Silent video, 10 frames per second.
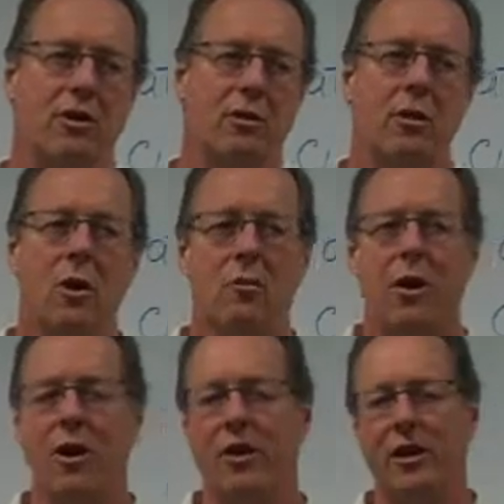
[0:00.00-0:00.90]
So
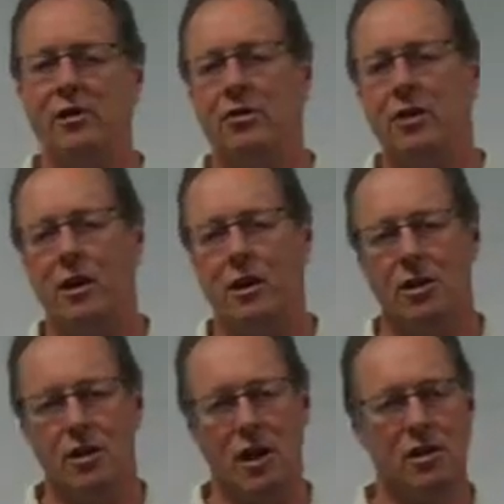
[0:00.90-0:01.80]
part of the extra credit
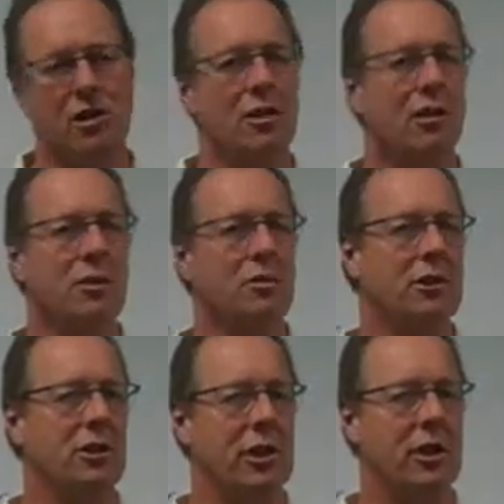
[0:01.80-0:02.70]
is hustling a little
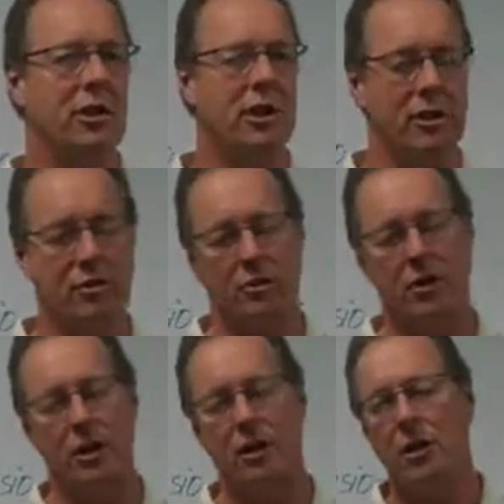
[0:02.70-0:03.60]
bit to get the extra
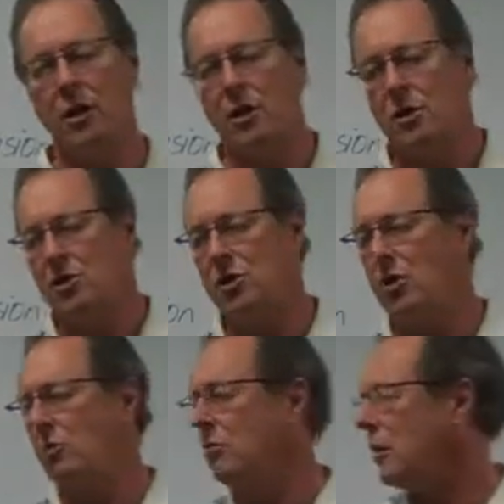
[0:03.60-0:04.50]
credit.
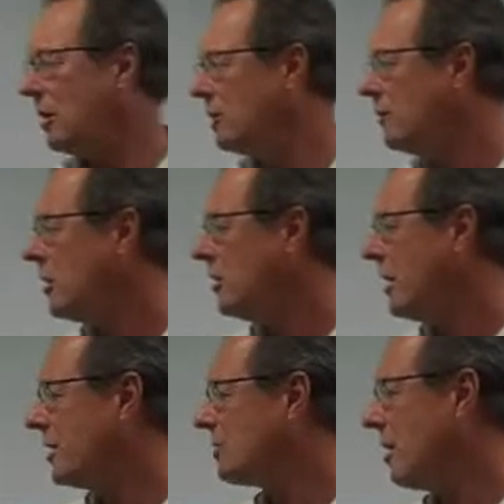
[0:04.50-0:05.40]
So
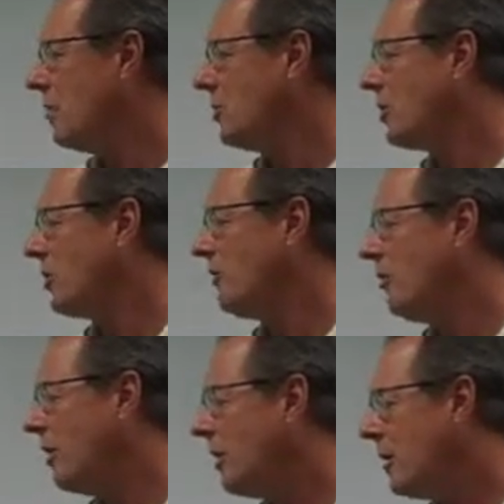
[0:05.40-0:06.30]
that's what I'm looking
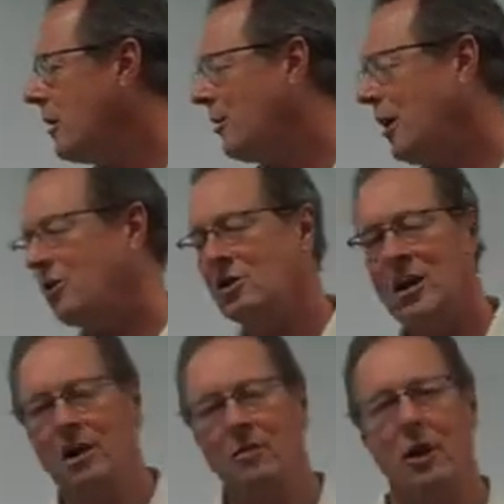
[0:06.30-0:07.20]
for. We also
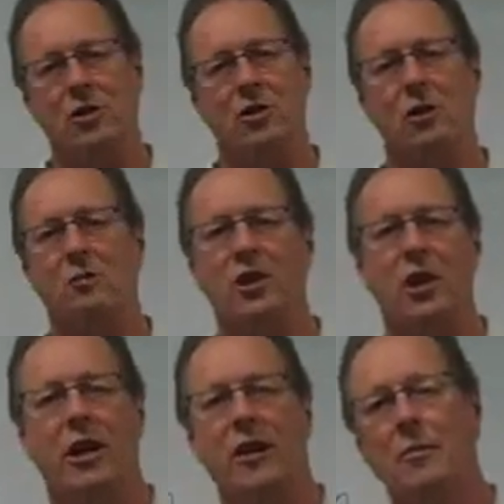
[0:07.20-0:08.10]
talked about germs
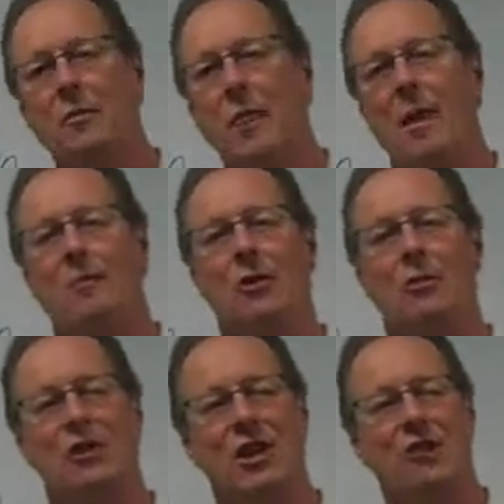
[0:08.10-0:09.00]
today, but
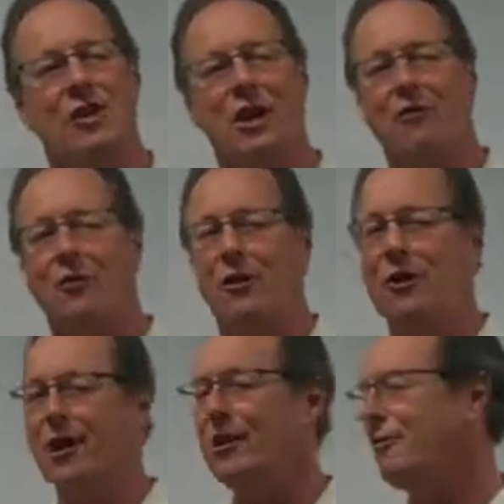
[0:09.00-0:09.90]
we'll save that for a
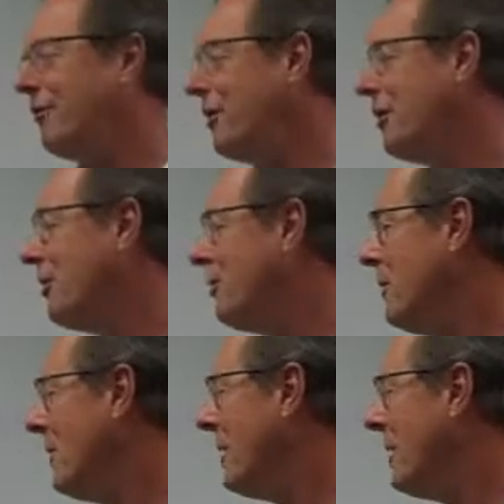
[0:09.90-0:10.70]
later video.